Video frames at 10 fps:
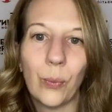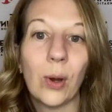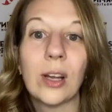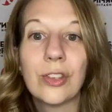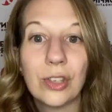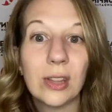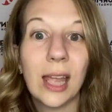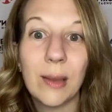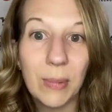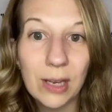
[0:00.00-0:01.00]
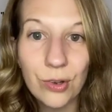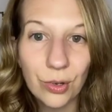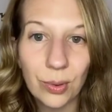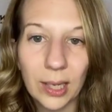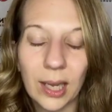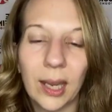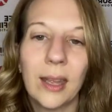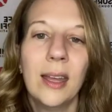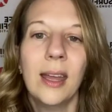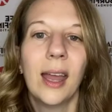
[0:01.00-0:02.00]
What should they be doing?
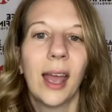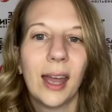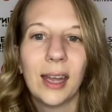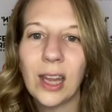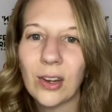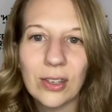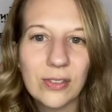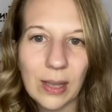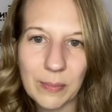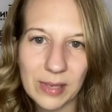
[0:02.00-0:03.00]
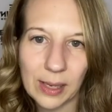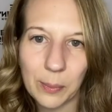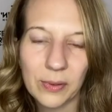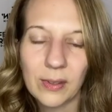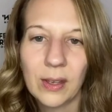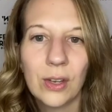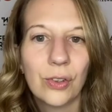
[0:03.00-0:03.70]
And here are some tips.